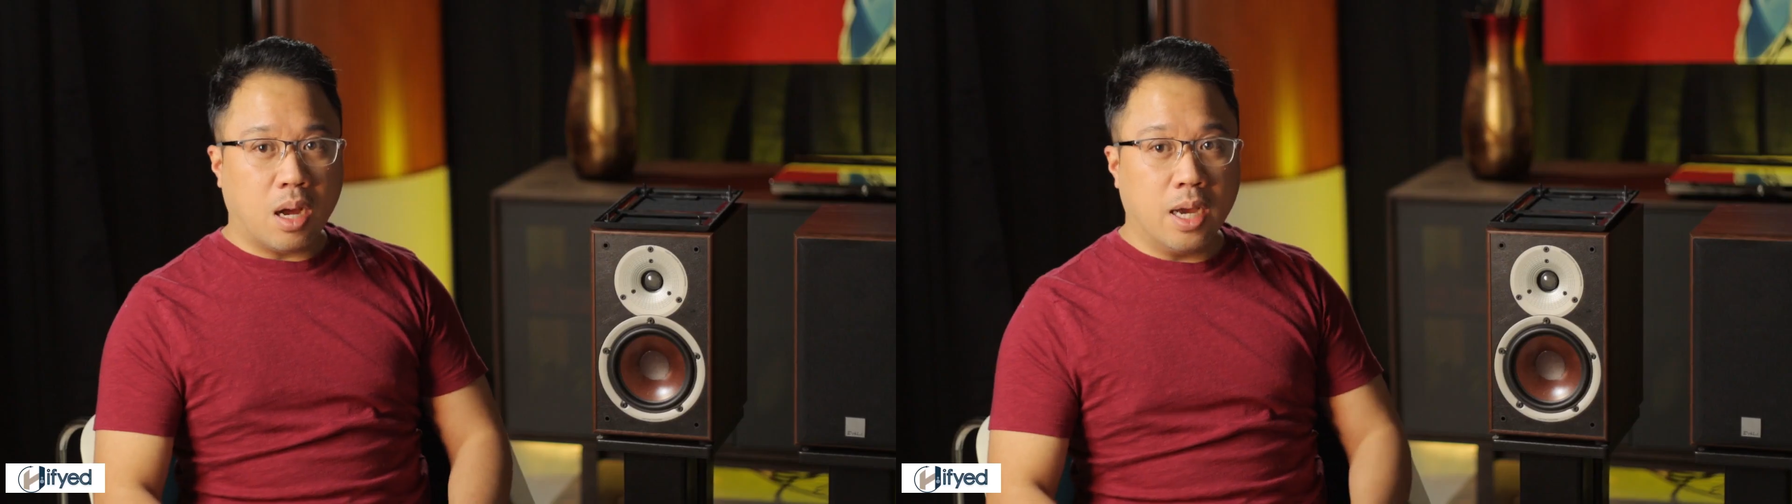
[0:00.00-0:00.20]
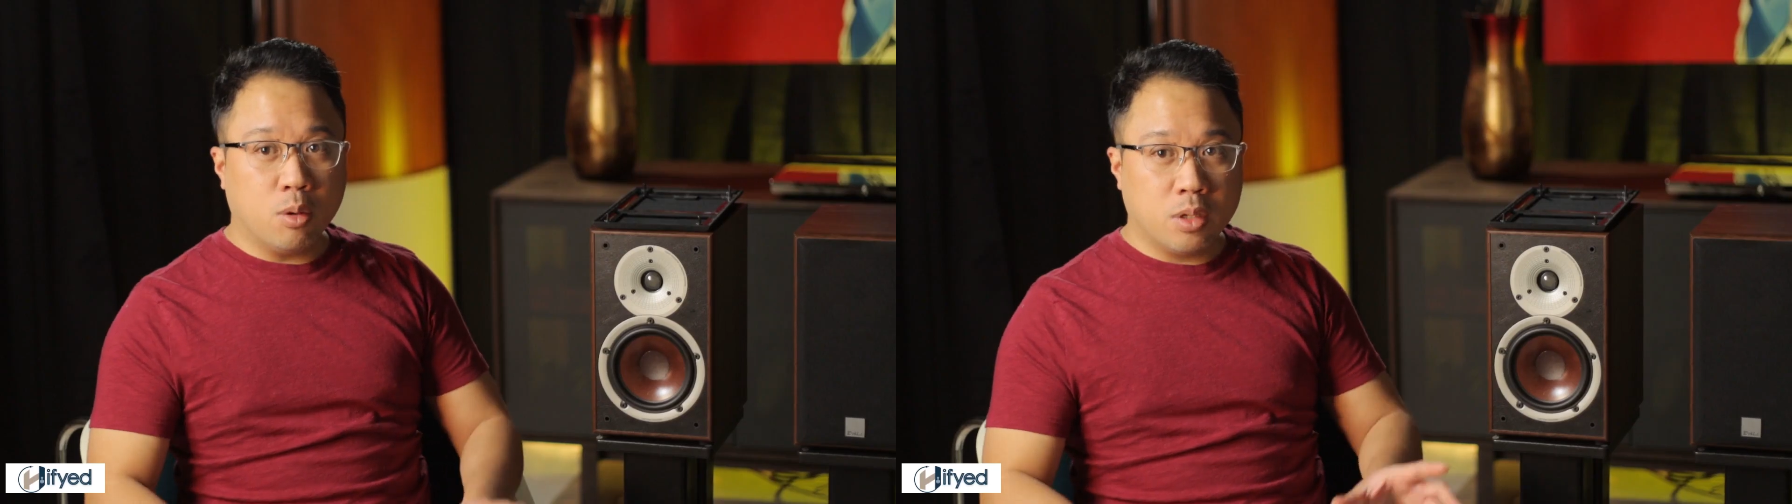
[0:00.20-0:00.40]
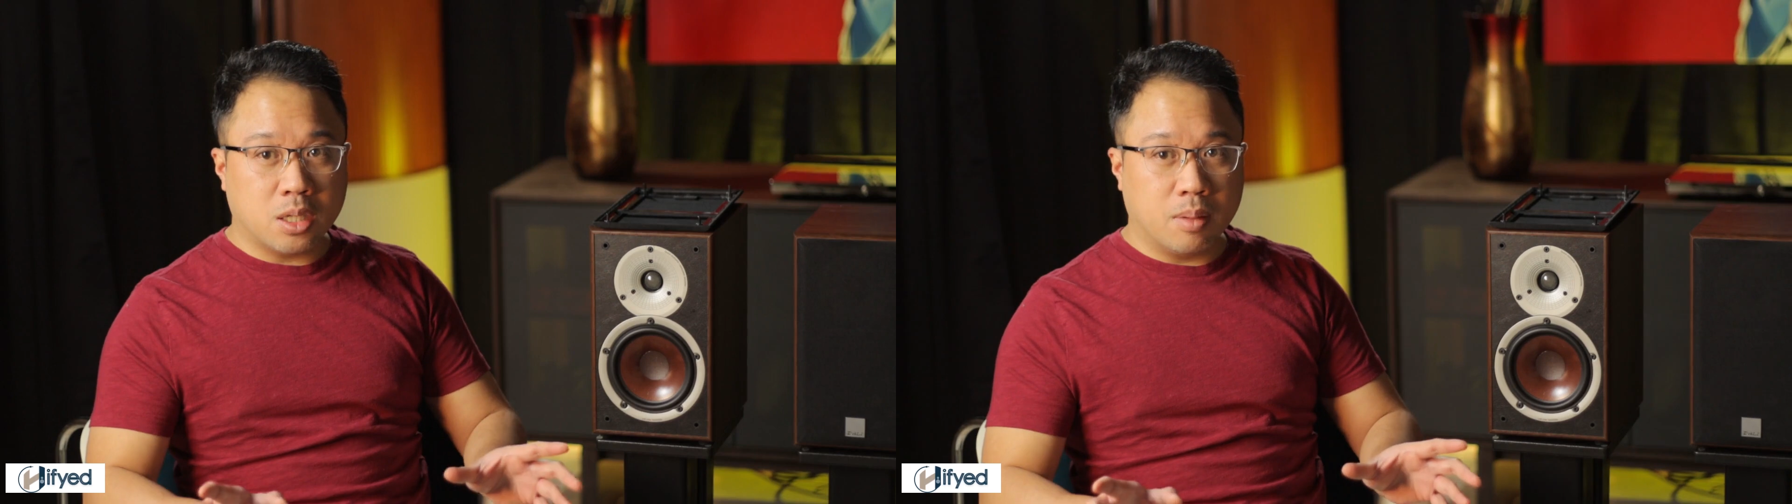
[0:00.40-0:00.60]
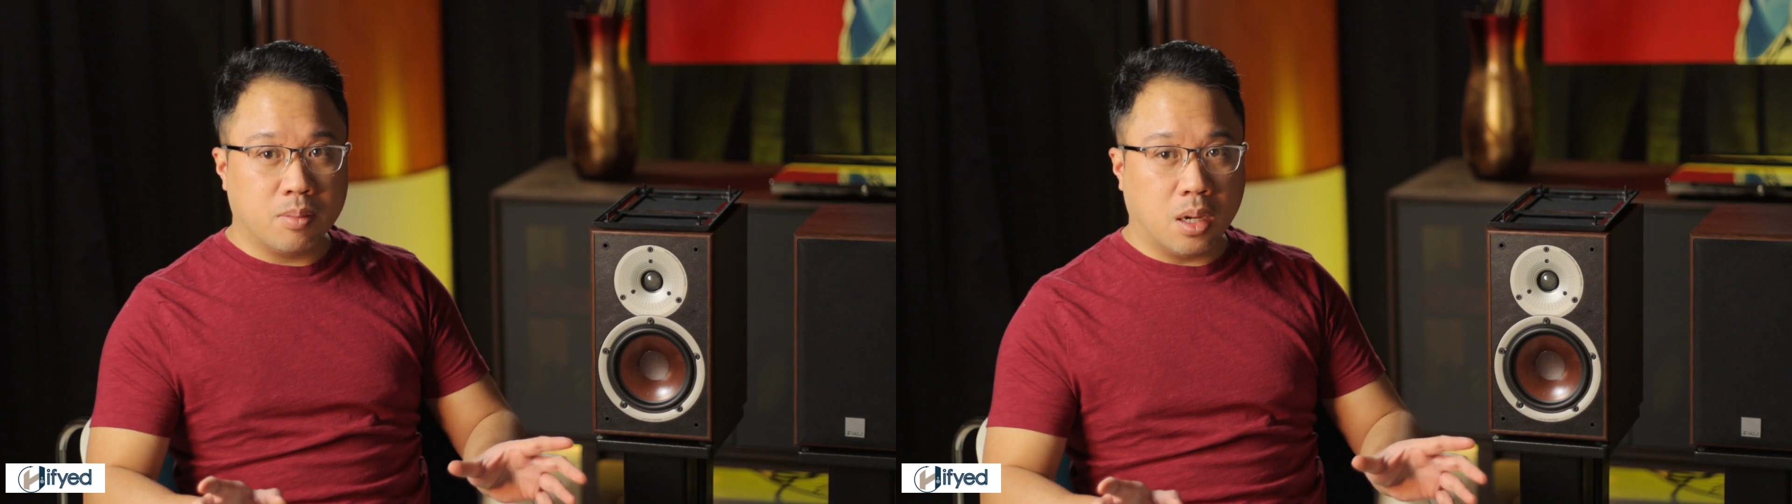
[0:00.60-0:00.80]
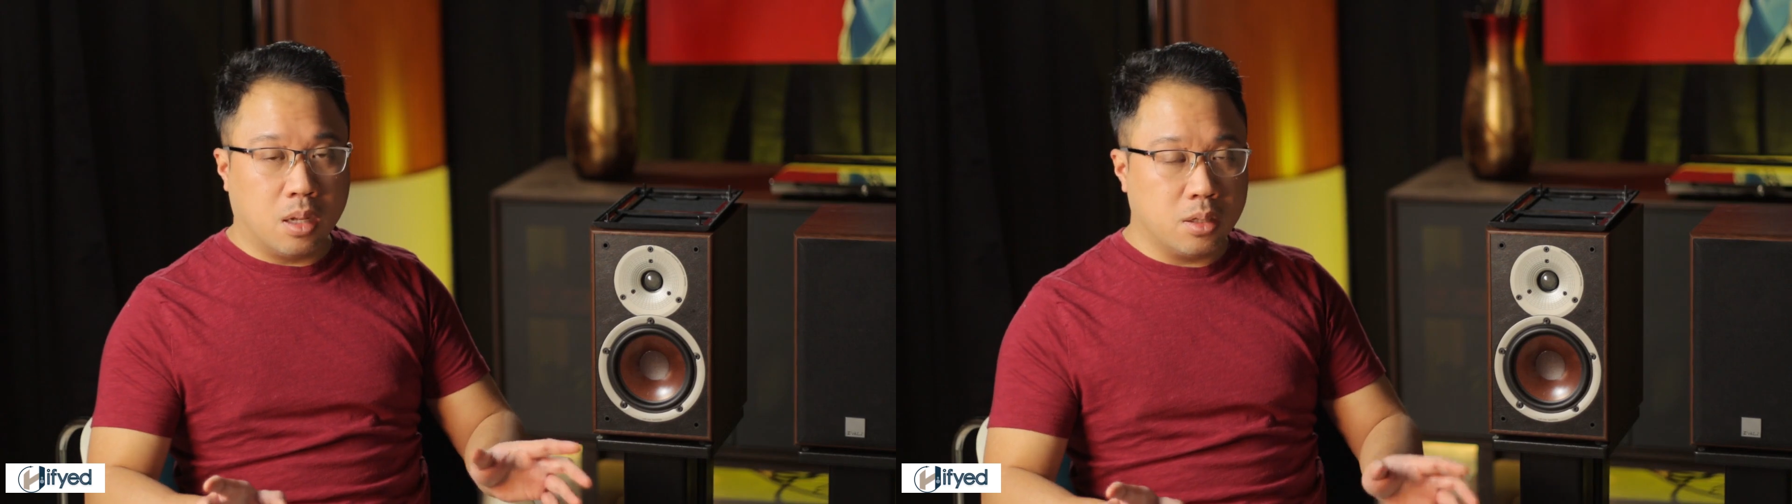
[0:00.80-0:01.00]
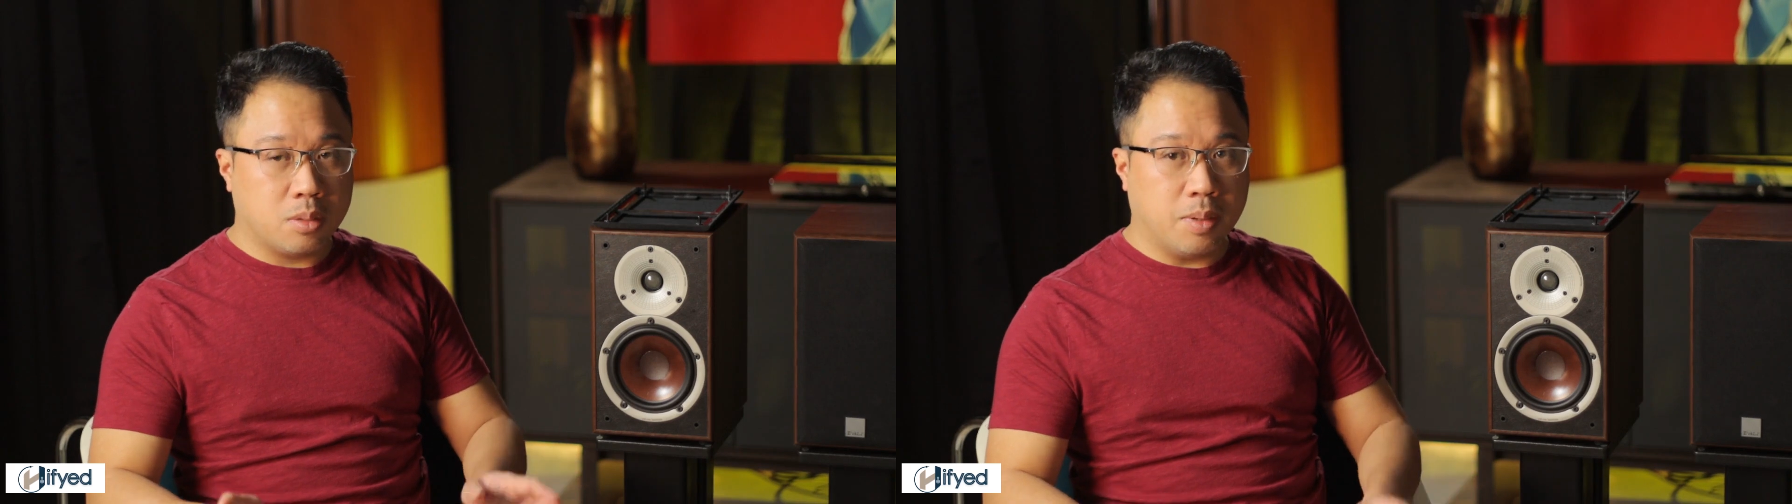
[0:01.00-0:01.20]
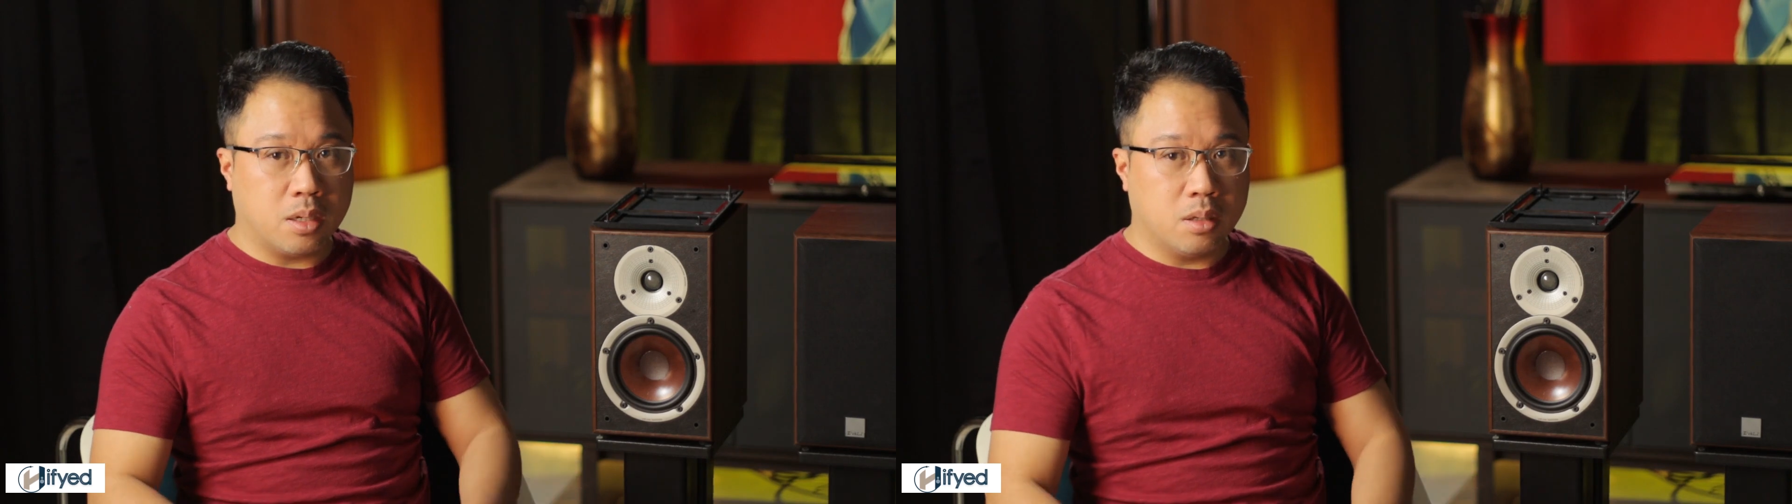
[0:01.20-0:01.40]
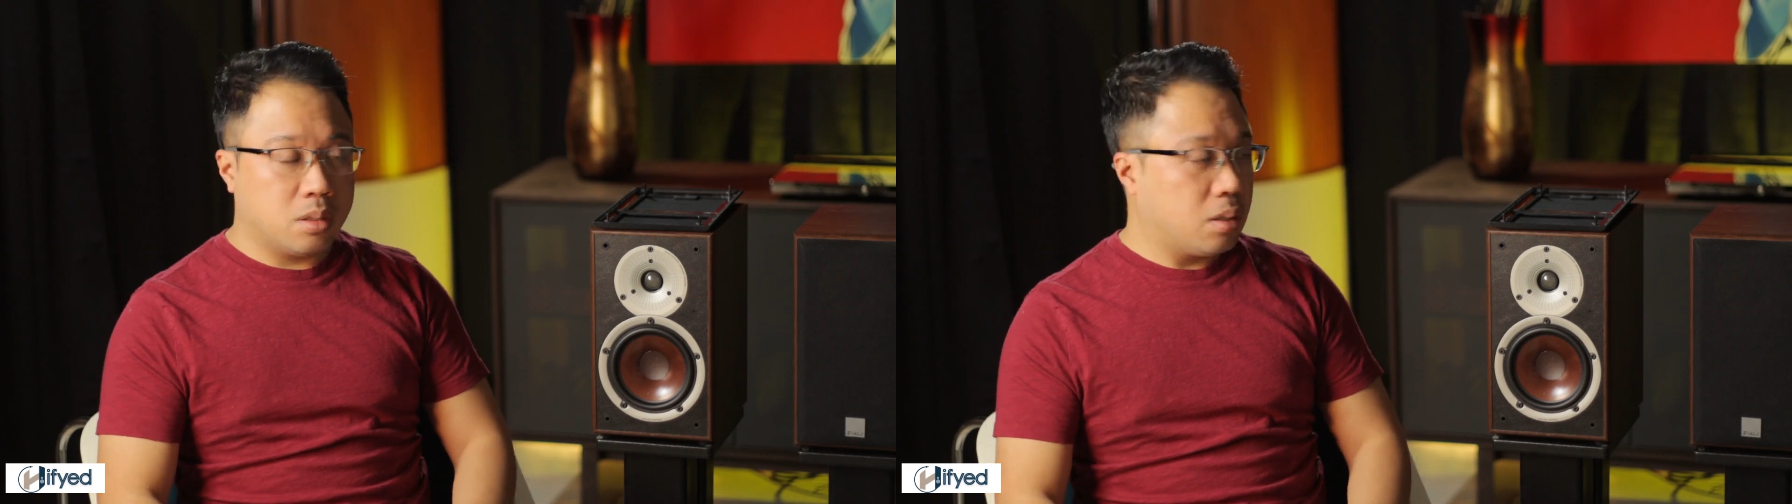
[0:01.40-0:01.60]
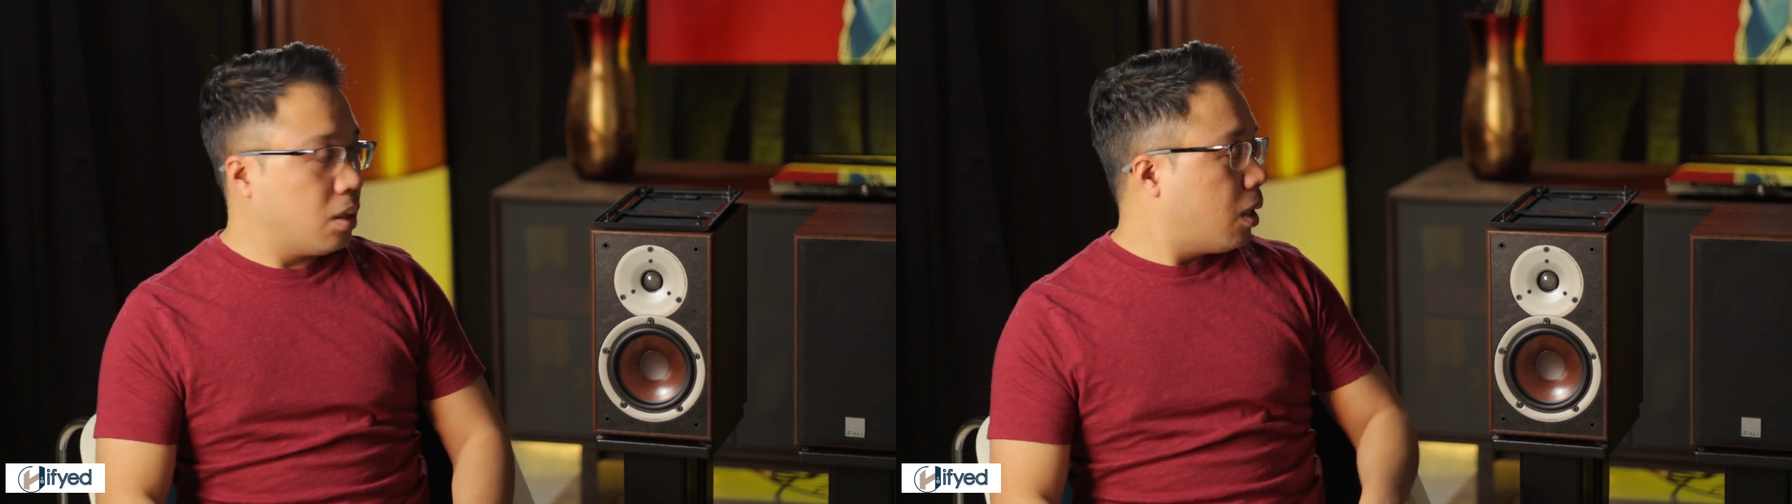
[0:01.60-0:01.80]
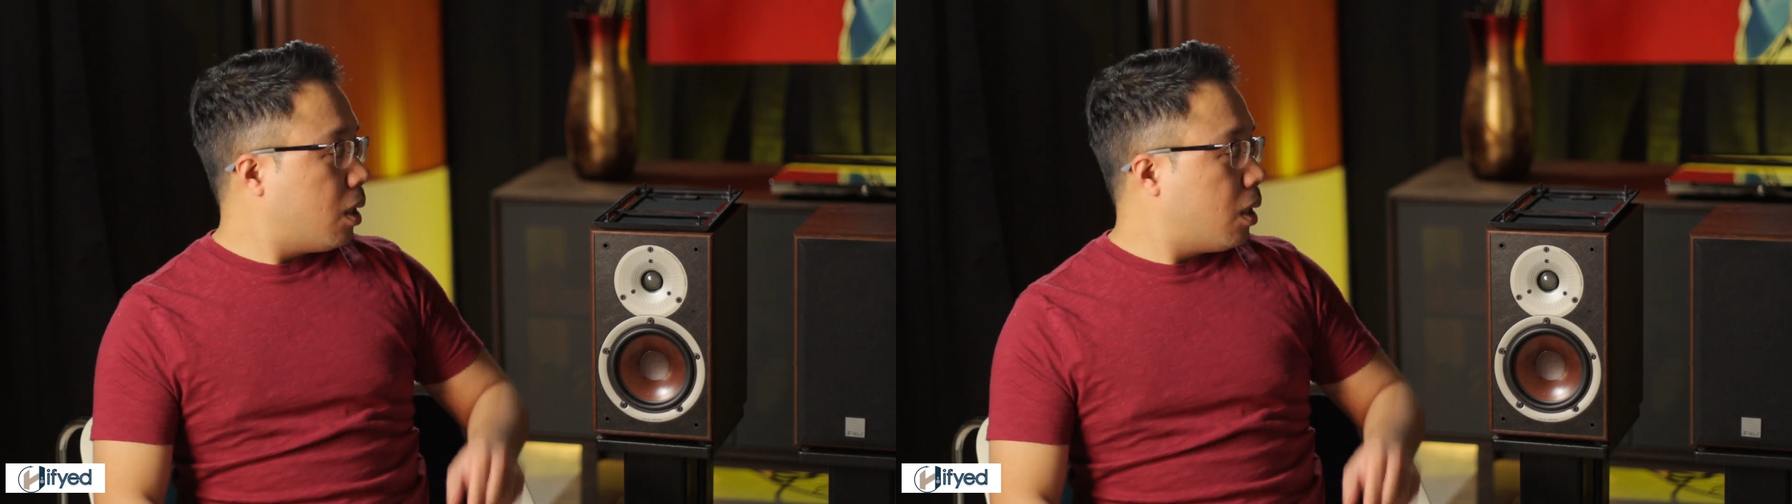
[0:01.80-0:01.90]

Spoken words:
I know with some Dali speakers,